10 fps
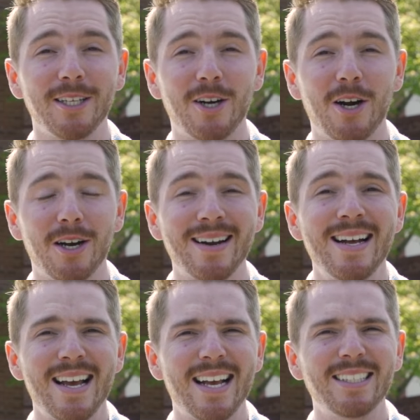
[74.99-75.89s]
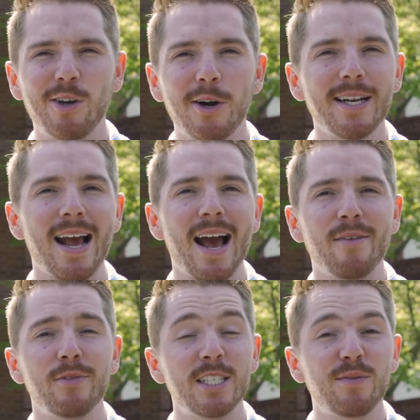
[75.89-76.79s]
the car, it started to
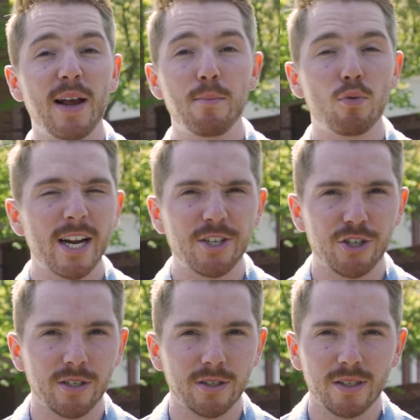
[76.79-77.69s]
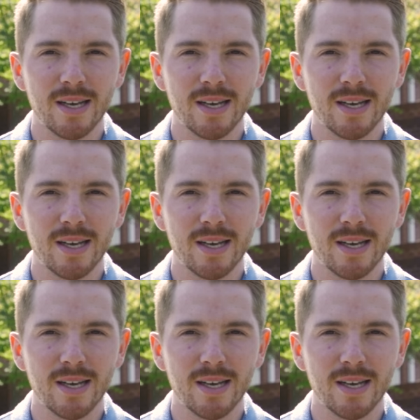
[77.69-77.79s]
have these vibrations.